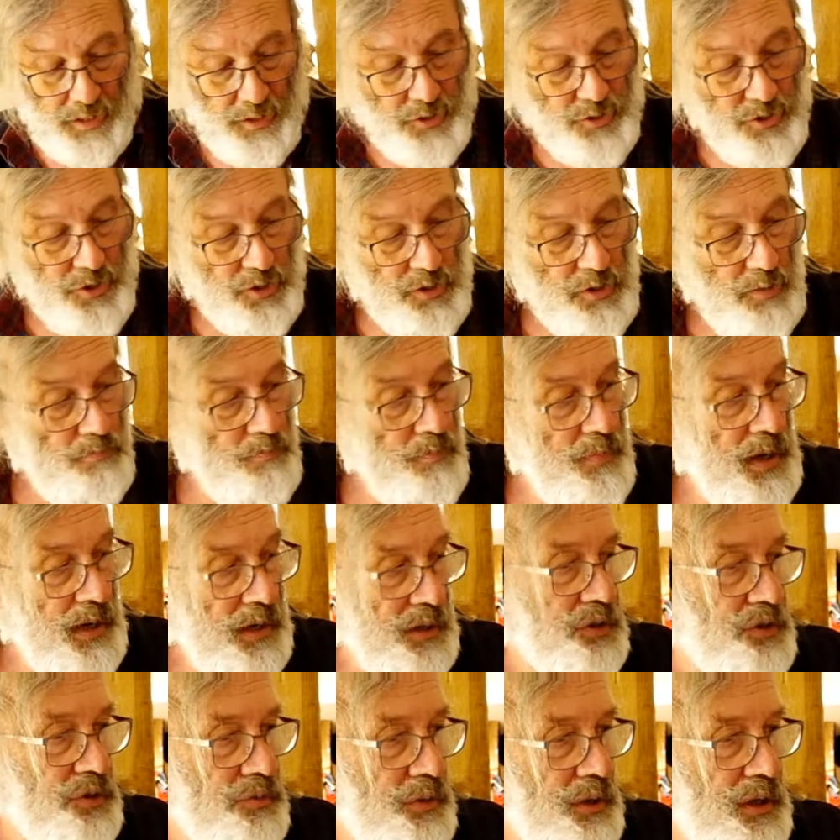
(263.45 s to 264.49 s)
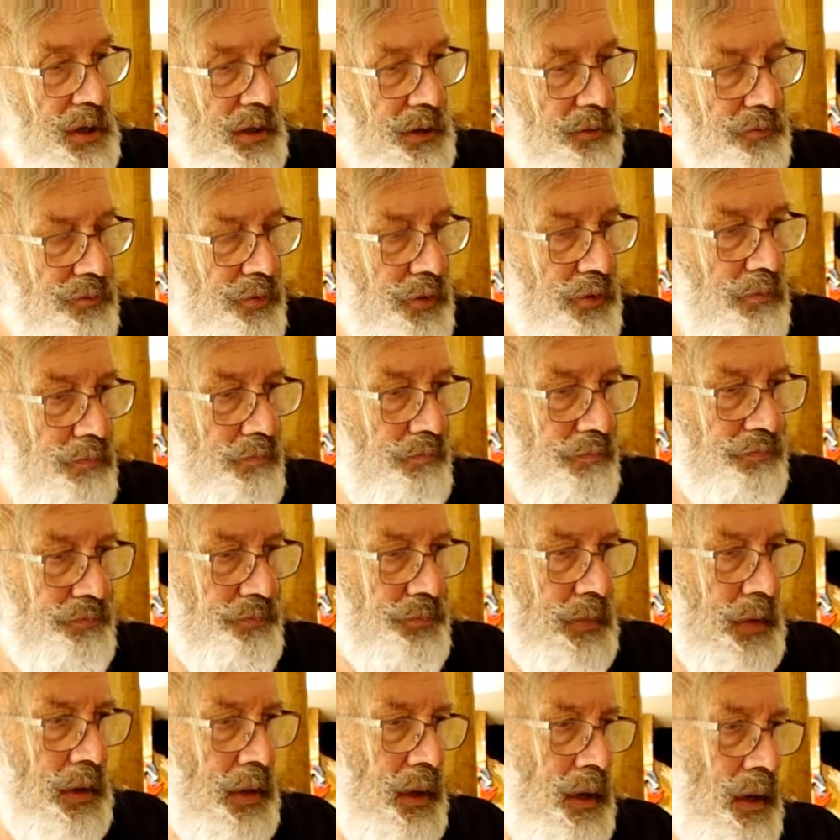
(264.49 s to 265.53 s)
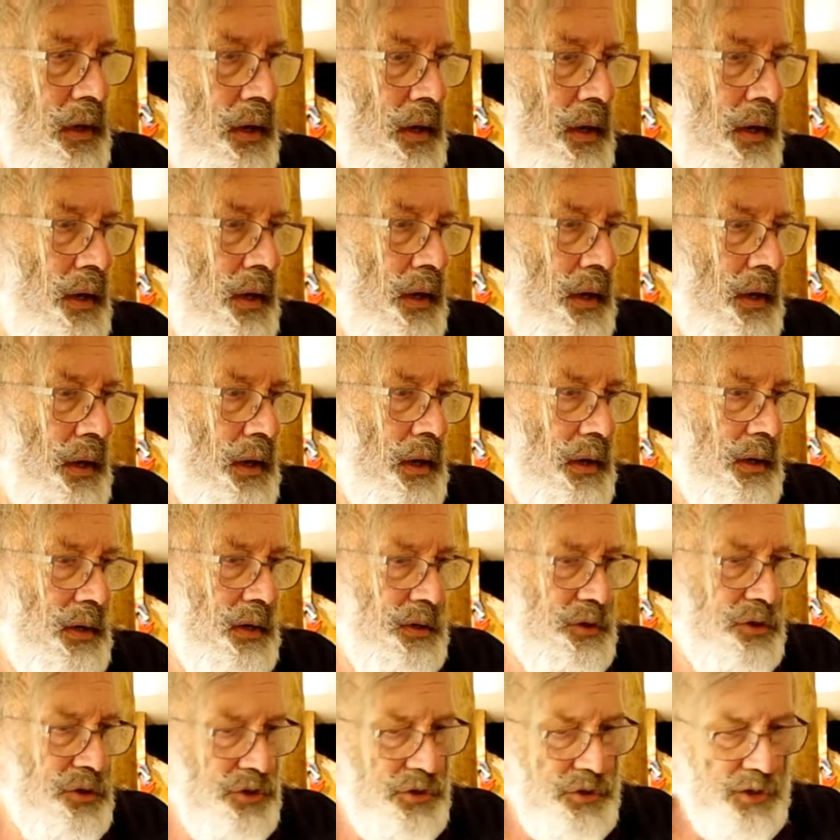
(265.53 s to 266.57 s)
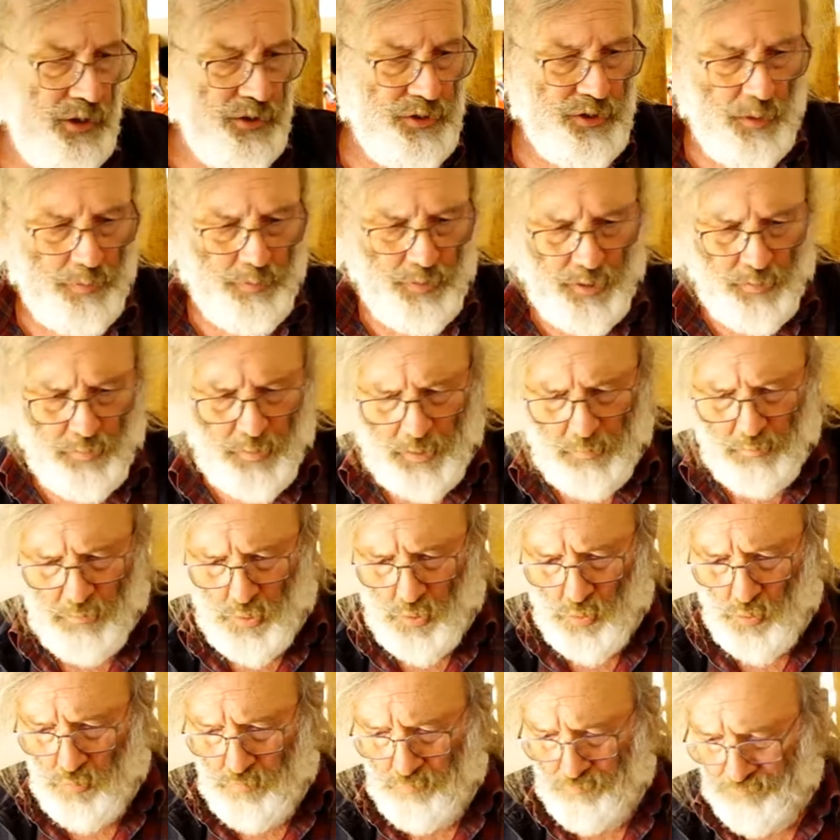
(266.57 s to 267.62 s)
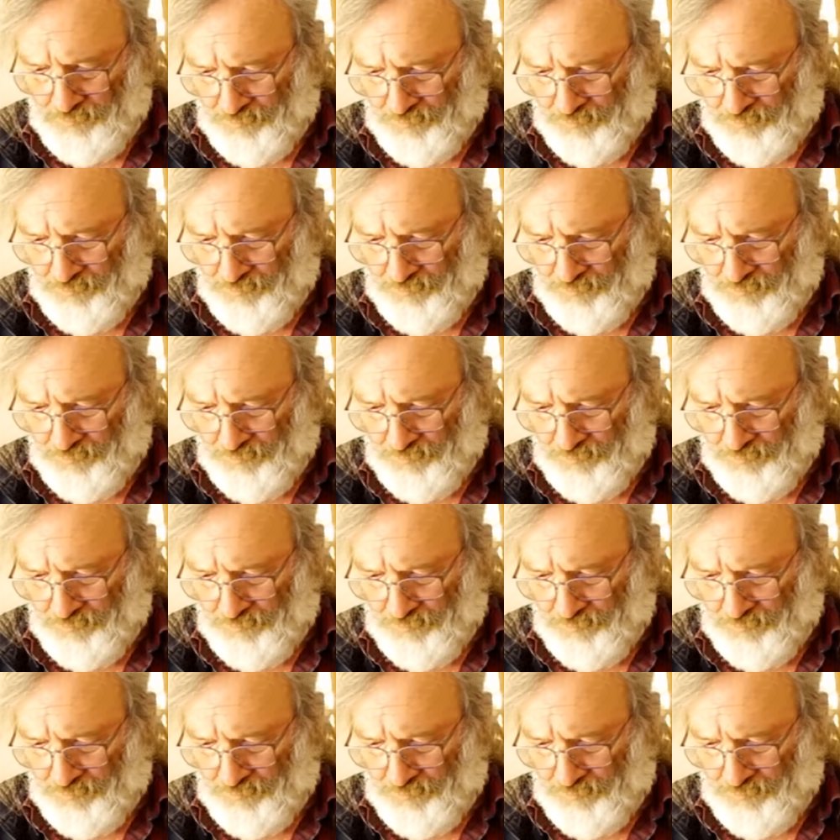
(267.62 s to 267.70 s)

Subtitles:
in such a mess with cling film, it just ends up in a big ball